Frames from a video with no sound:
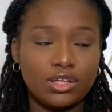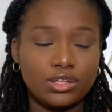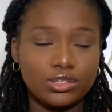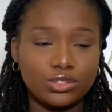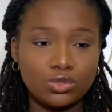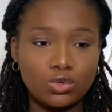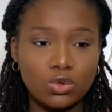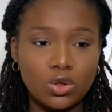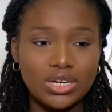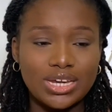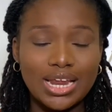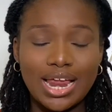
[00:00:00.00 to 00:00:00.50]

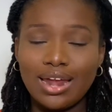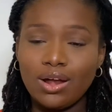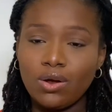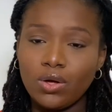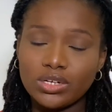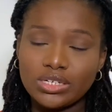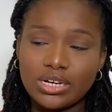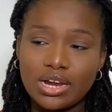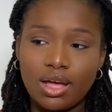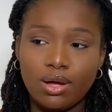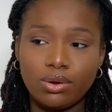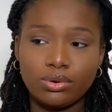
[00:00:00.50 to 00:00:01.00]
So that
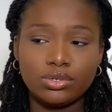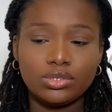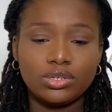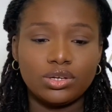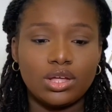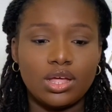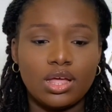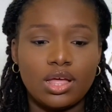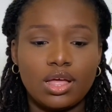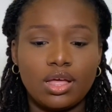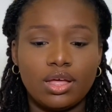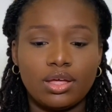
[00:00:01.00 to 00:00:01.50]
lockdown,
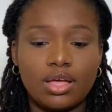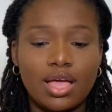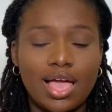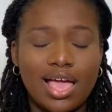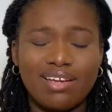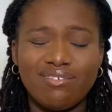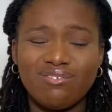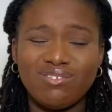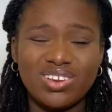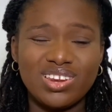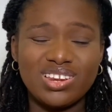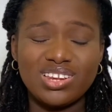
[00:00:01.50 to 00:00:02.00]

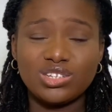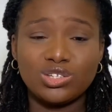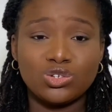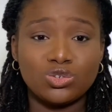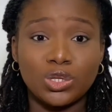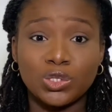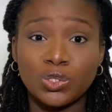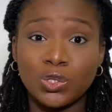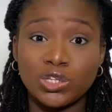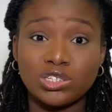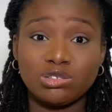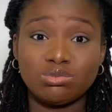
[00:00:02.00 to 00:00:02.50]
I really did
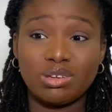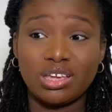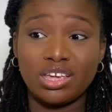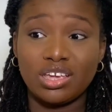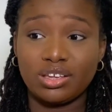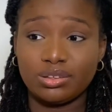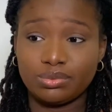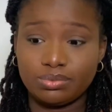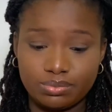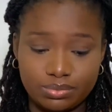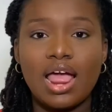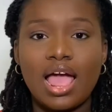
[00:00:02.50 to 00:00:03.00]
not touch my
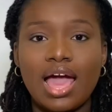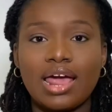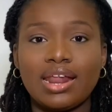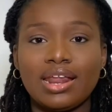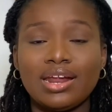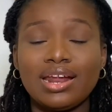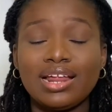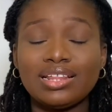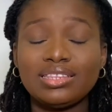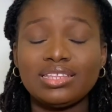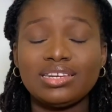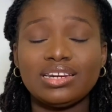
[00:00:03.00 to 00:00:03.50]
hair. And
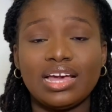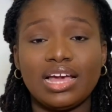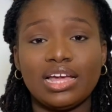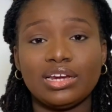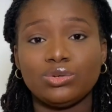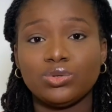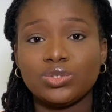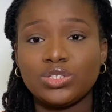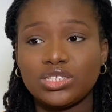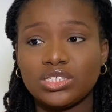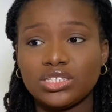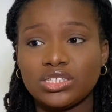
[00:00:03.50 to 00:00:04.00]
another thing that I
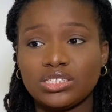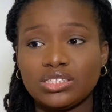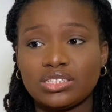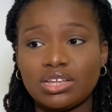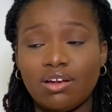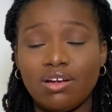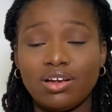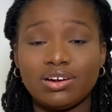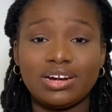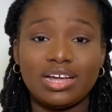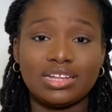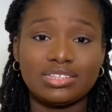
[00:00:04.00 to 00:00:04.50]
noticed
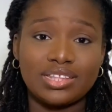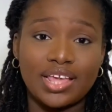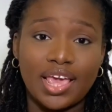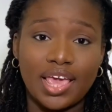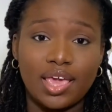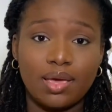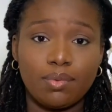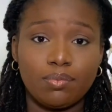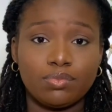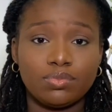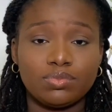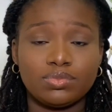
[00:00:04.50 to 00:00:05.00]
around that
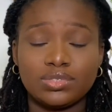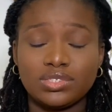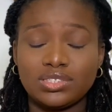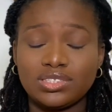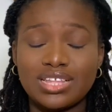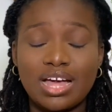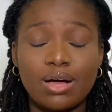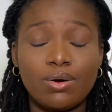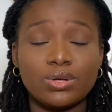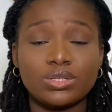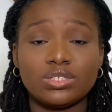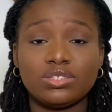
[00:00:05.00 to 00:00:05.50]
time,
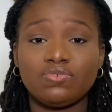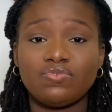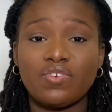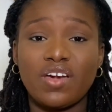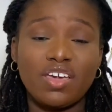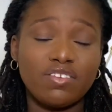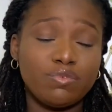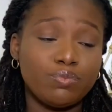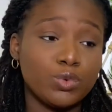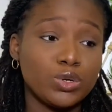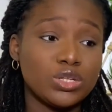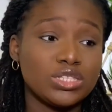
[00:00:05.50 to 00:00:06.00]
that was
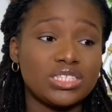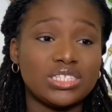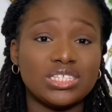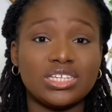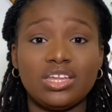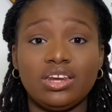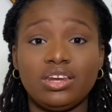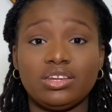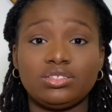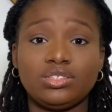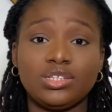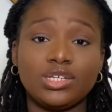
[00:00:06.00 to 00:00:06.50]
6 months
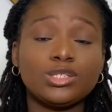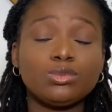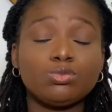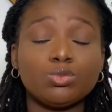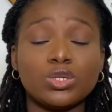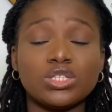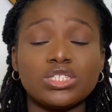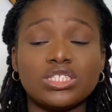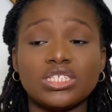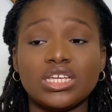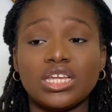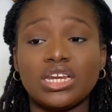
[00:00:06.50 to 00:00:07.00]

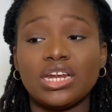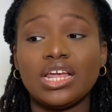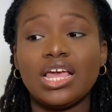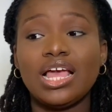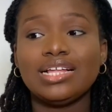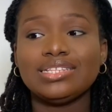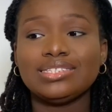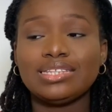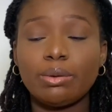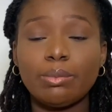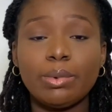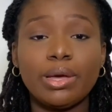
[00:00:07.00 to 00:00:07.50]
in,
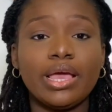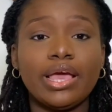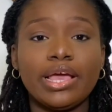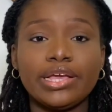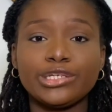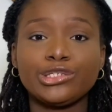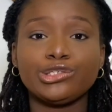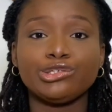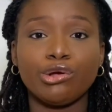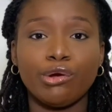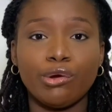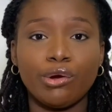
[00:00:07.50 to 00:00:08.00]
that my hair
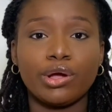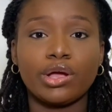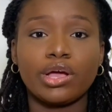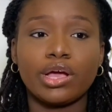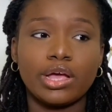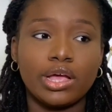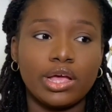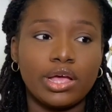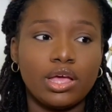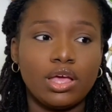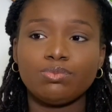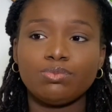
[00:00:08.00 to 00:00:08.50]
shrunk.
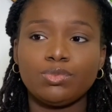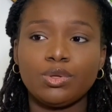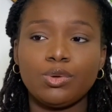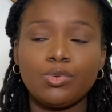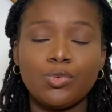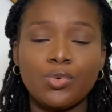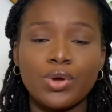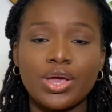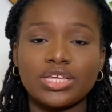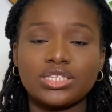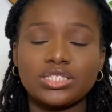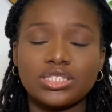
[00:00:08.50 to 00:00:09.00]
People
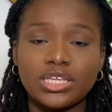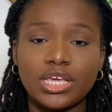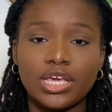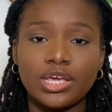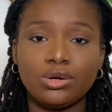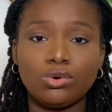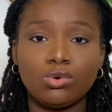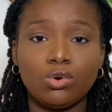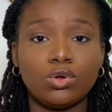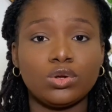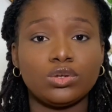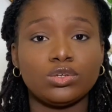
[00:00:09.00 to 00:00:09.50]
were saying
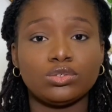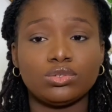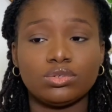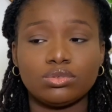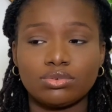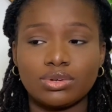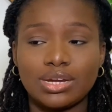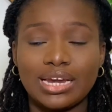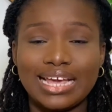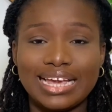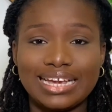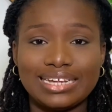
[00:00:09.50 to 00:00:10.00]

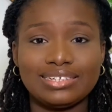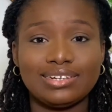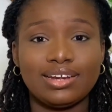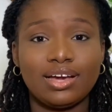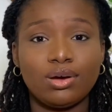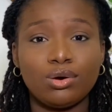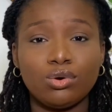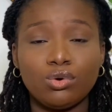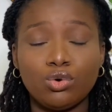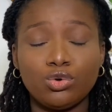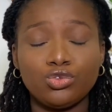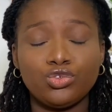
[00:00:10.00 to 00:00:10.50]
online
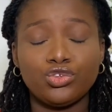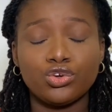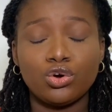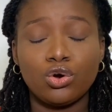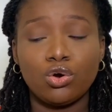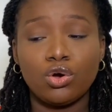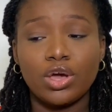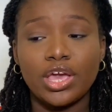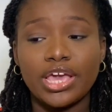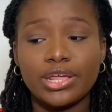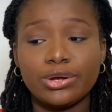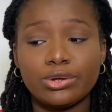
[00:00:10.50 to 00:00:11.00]
that, oh,
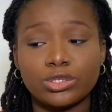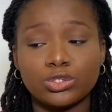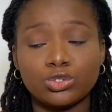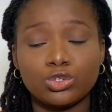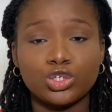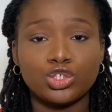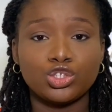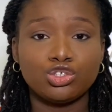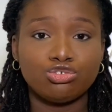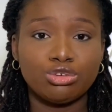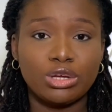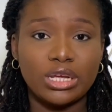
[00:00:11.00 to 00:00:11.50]
your hair does not
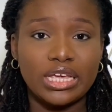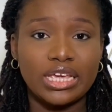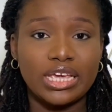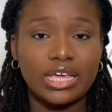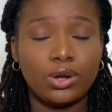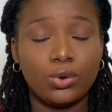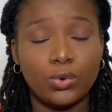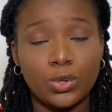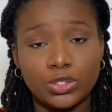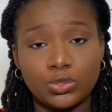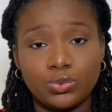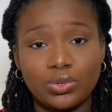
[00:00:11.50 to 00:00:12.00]
shrink a
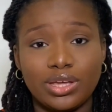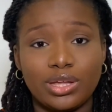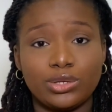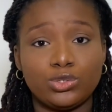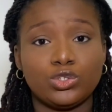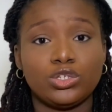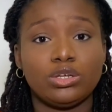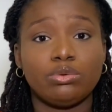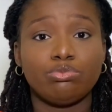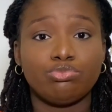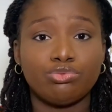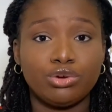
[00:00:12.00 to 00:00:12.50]
lot when you're
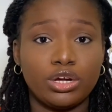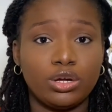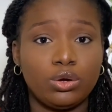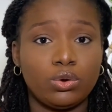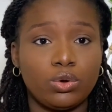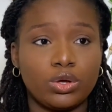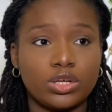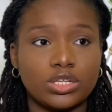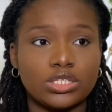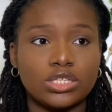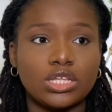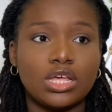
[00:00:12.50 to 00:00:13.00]
doing
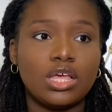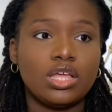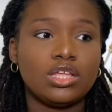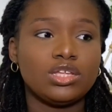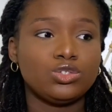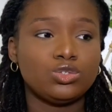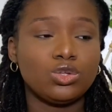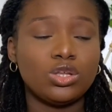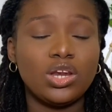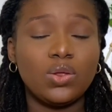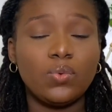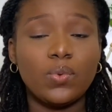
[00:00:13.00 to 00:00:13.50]
braidlocks.
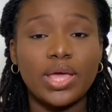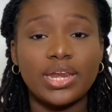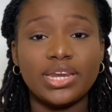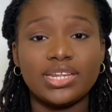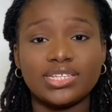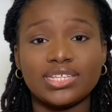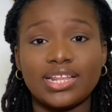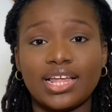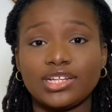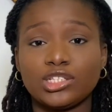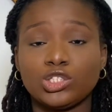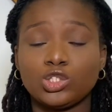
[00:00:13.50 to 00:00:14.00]
It's only when it
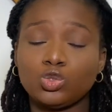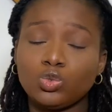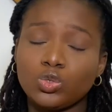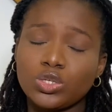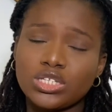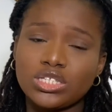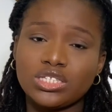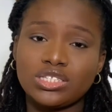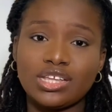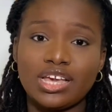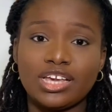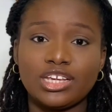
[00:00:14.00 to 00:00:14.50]
like
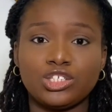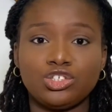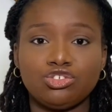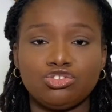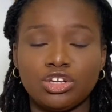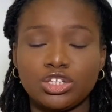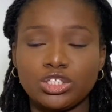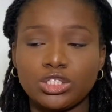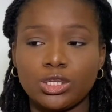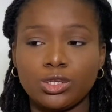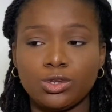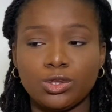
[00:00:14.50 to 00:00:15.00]
twists that it
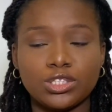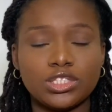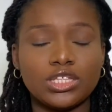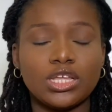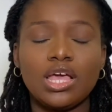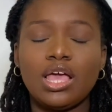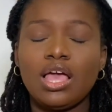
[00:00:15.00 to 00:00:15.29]
shrinks a lot.